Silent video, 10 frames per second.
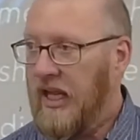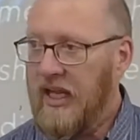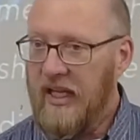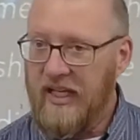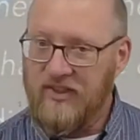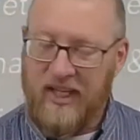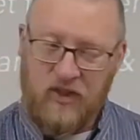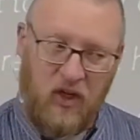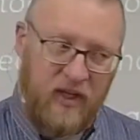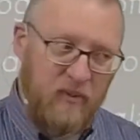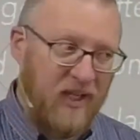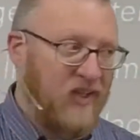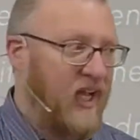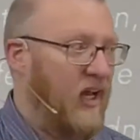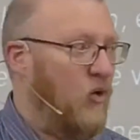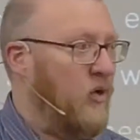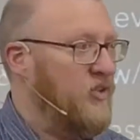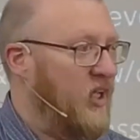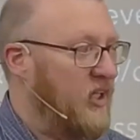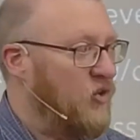Is that talking about that, or is
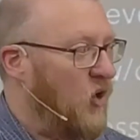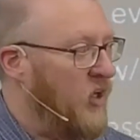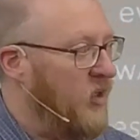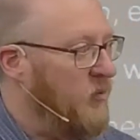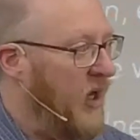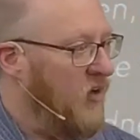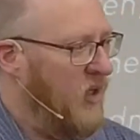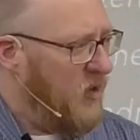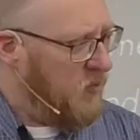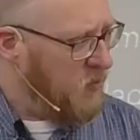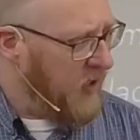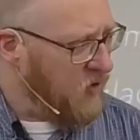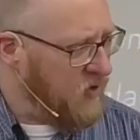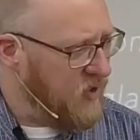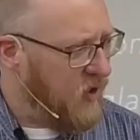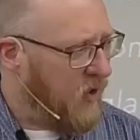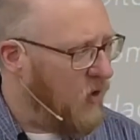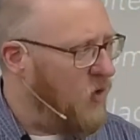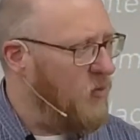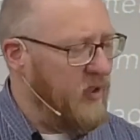that talking about meals in the
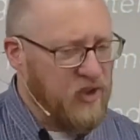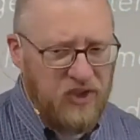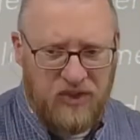home and just,